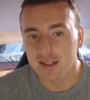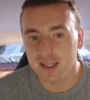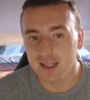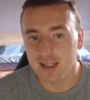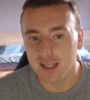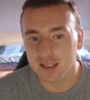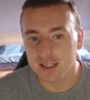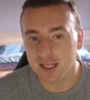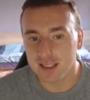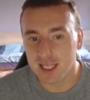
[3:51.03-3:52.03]
in
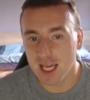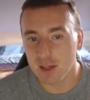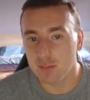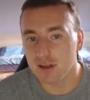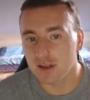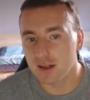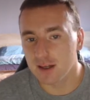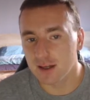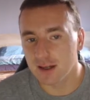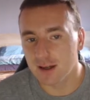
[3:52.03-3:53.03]
the end game,
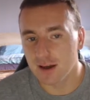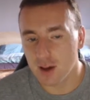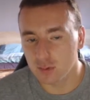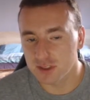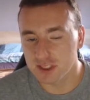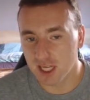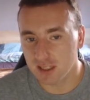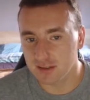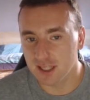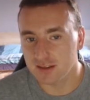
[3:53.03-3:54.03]
I would
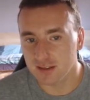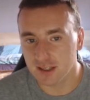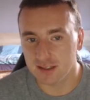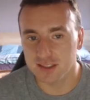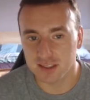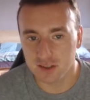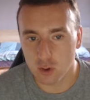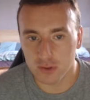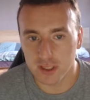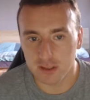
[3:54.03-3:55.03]
say that it isn't
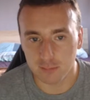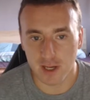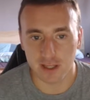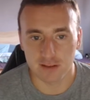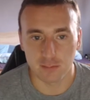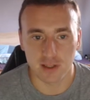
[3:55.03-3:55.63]
all that bad,